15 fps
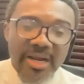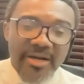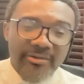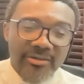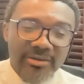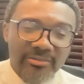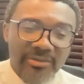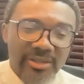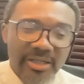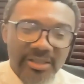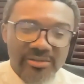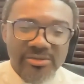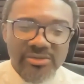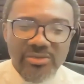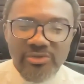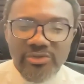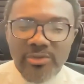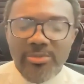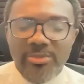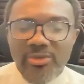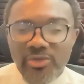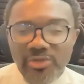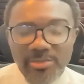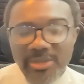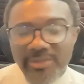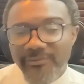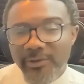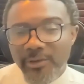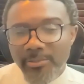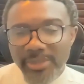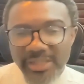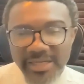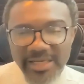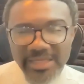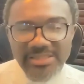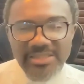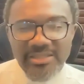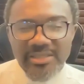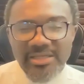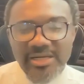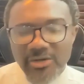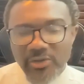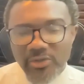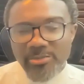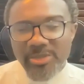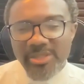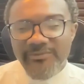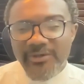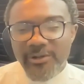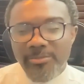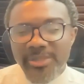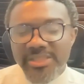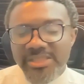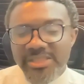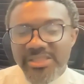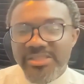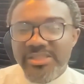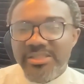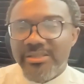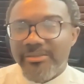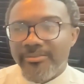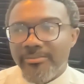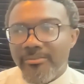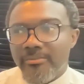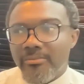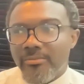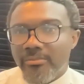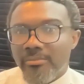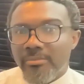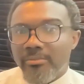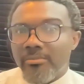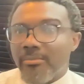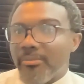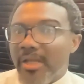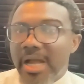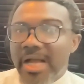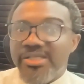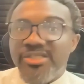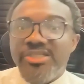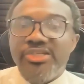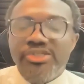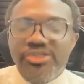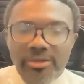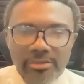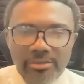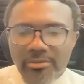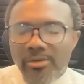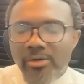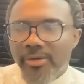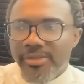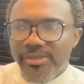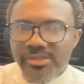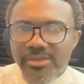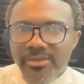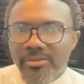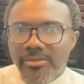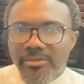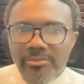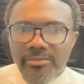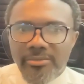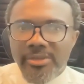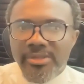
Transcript: I really, really like to discuss about customer development. Like I said earlier, customer development is the addition, or is the